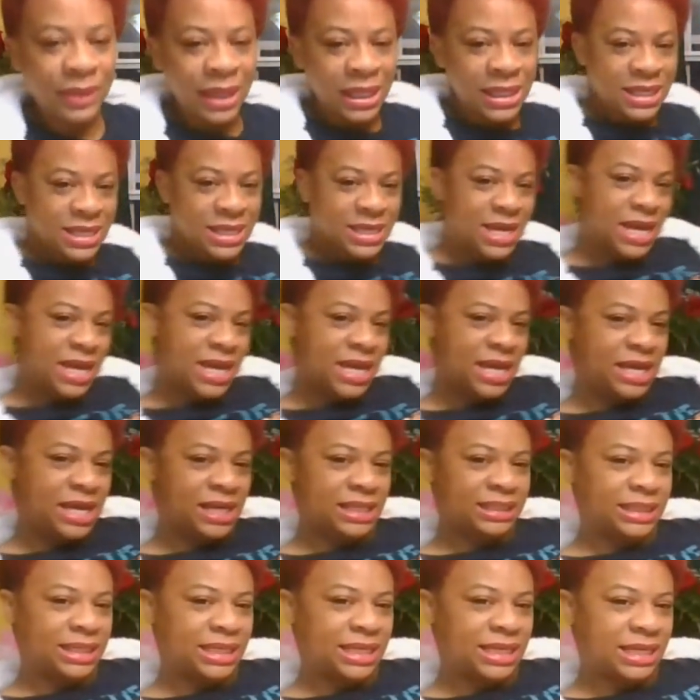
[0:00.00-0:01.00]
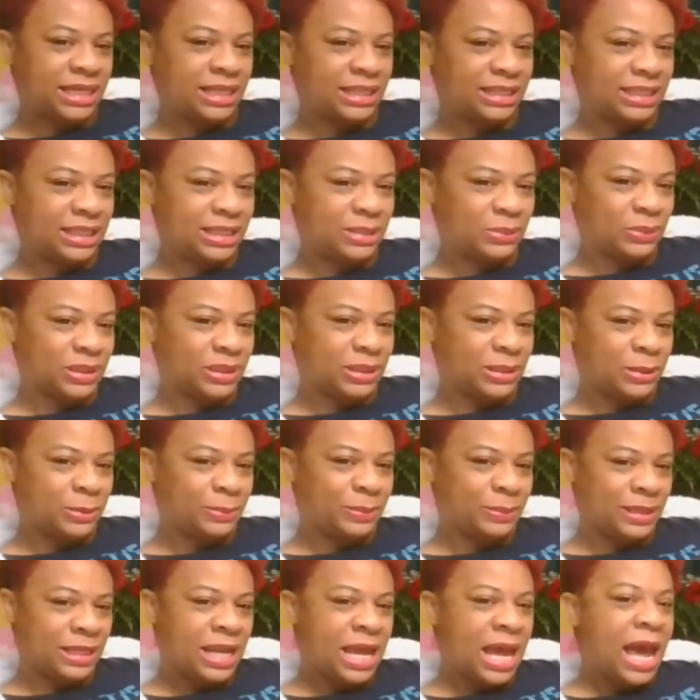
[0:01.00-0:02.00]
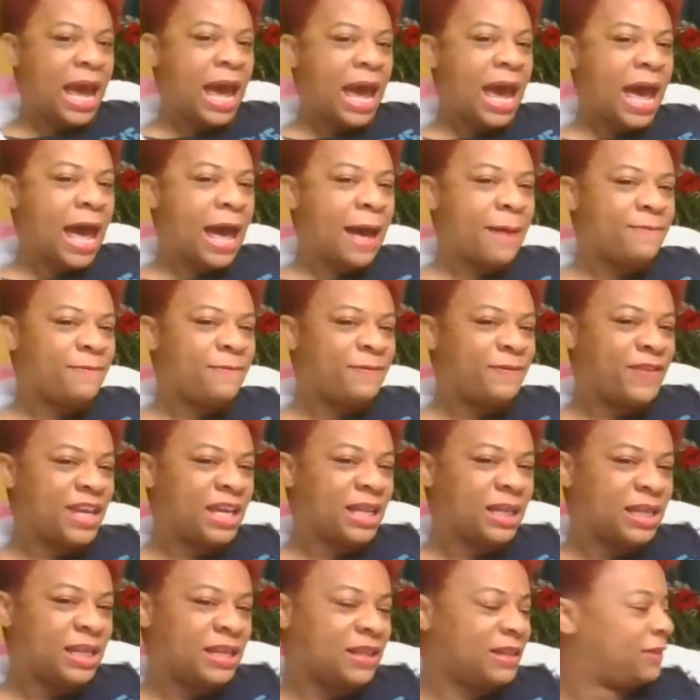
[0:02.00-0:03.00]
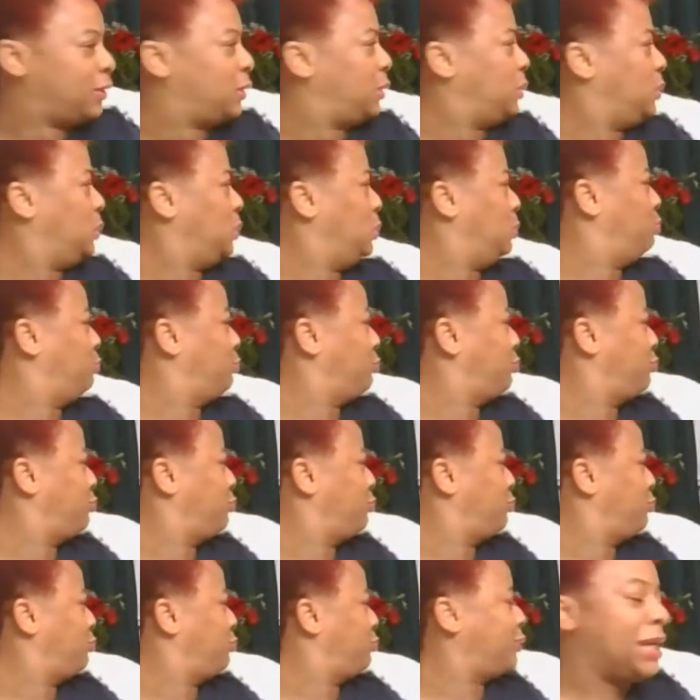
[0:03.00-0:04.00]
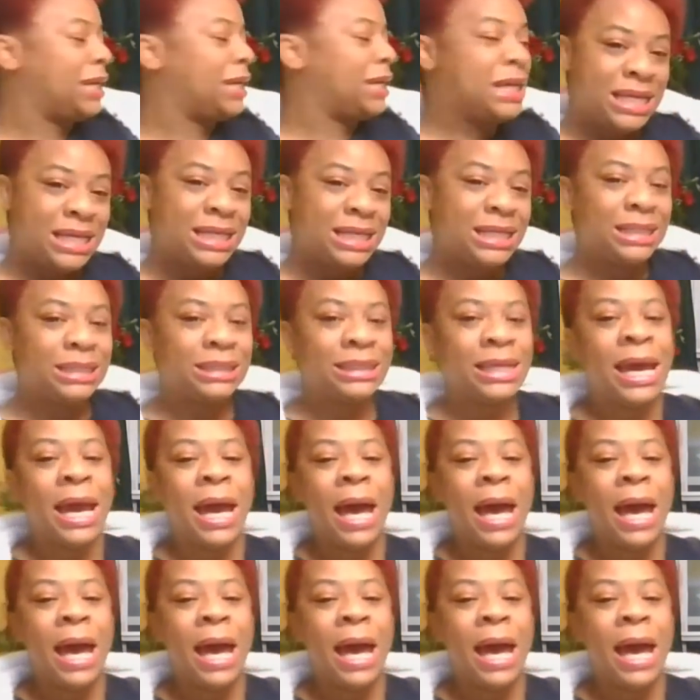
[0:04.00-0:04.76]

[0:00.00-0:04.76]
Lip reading: Yes, honey. Is it the window open? I'm feeling the cool breeze.